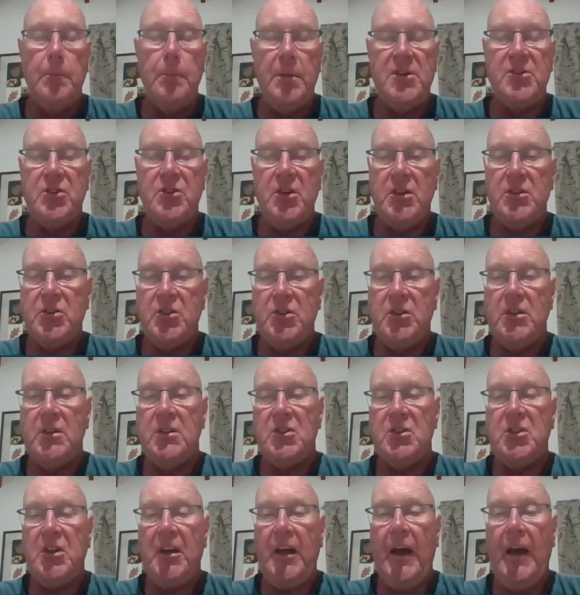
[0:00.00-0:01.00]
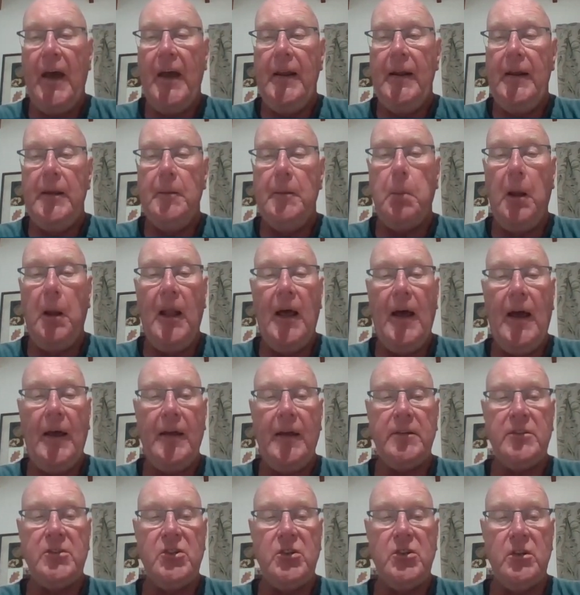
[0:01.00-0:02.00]
Persistent scaly
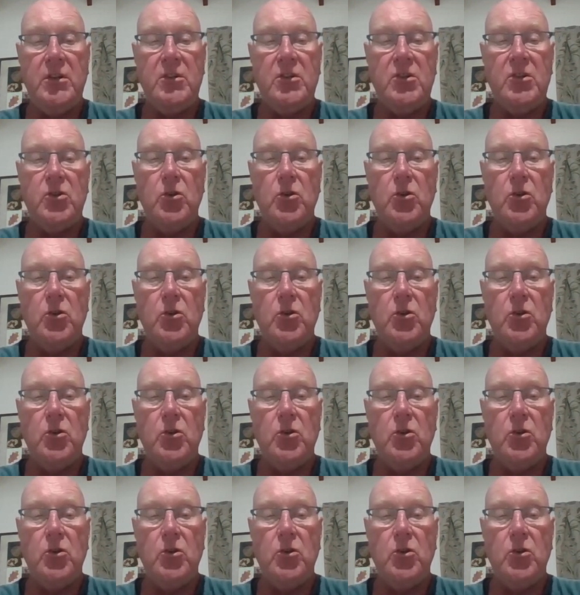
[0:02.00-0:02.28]
plaques and